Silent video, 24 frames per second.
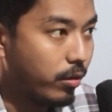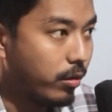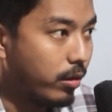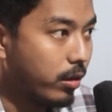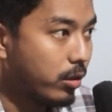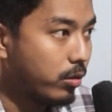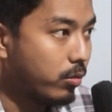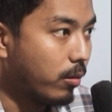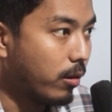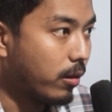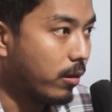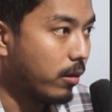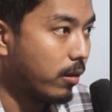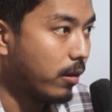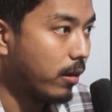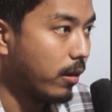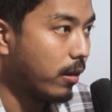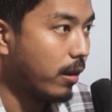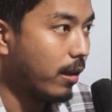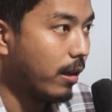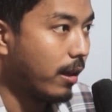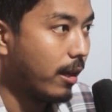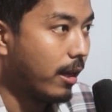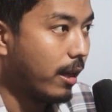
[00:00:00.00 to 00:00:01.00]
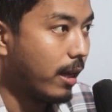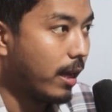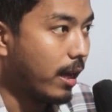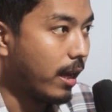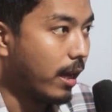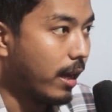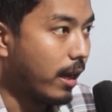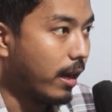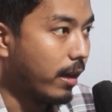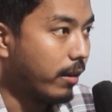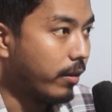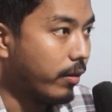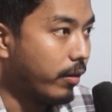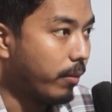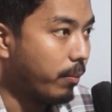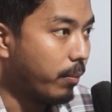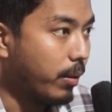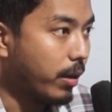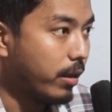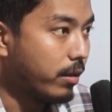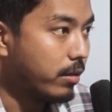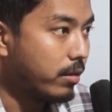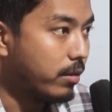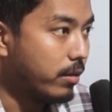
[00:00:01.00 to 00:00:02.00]
this one and
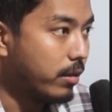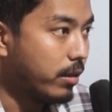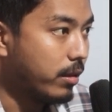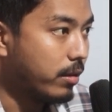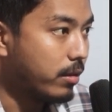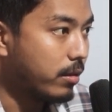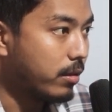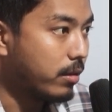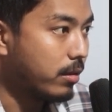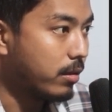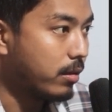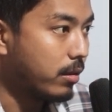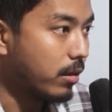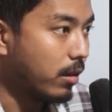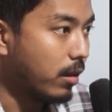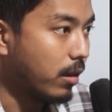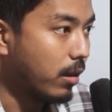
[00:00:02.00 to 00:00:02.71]
replace this